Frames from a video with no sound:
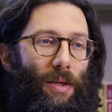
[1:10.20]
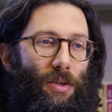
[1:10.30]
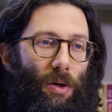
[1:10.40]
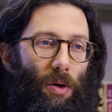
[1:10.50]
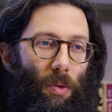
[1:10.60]
and
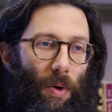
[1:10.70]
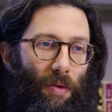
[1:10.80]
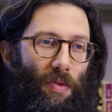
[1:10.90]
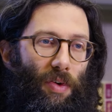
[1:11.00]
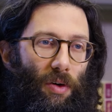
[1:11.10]
so we
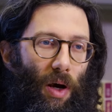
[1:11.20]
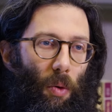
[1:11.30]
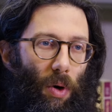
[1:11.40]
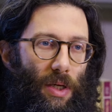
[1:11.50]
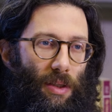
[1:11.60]
have to figure
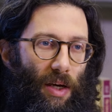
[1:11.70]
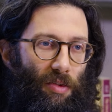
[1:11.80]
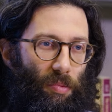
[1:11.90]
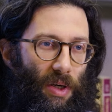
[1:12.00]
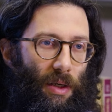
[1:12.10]
out what does
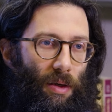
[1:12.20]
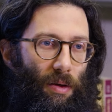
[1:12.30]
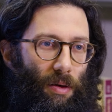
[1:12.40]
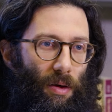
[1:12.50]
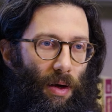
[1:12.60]
life
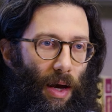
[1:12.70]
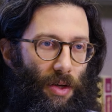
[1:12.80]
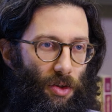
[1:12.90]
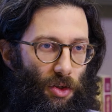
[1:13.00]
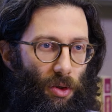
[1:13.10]
mean
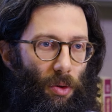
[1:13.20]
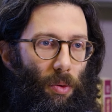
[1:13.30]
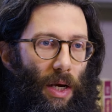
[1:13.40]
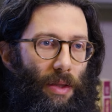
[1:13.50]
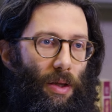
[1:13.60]
as a
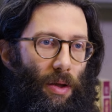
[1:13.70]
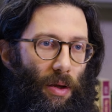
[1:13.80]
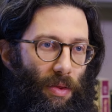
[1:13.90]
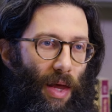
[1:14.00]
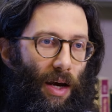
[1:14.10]
Jew in, the,
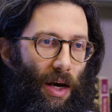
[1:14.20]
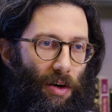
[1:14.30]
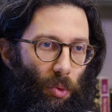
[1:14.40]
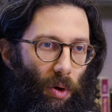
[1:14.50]
in that kind of